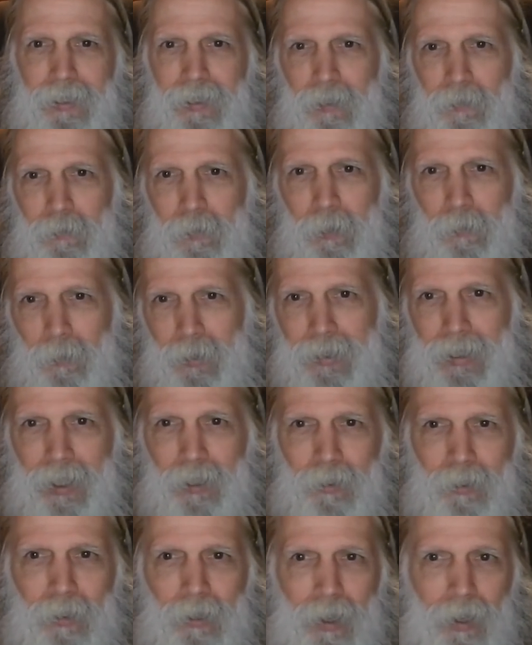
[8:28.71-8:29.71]
of what we
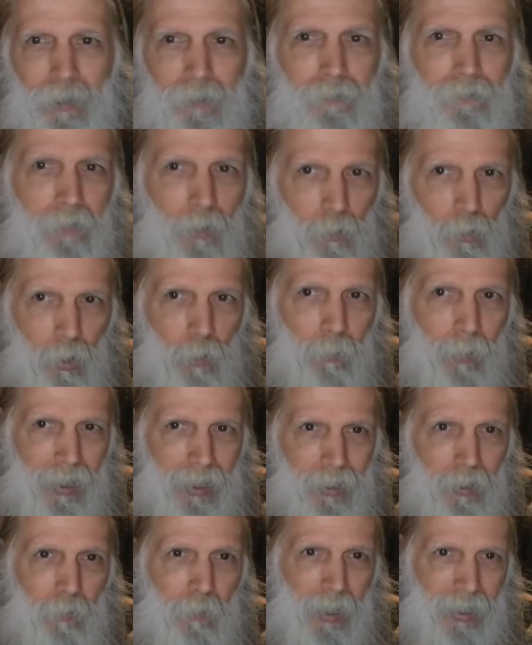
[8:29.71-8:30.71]
now call
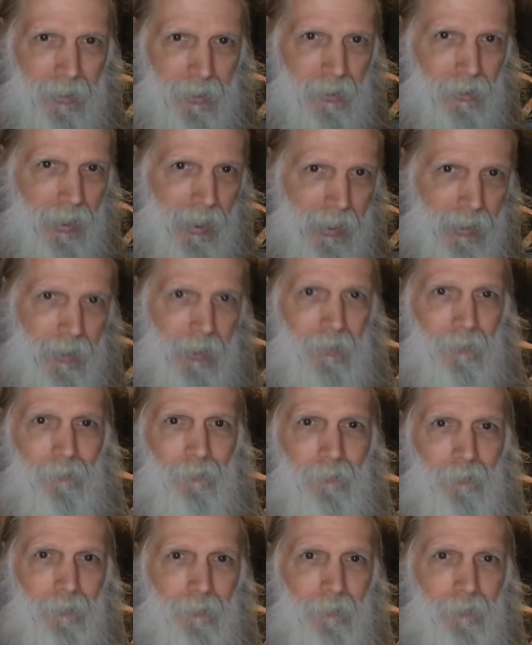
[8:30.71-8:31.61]
photobiomodulation.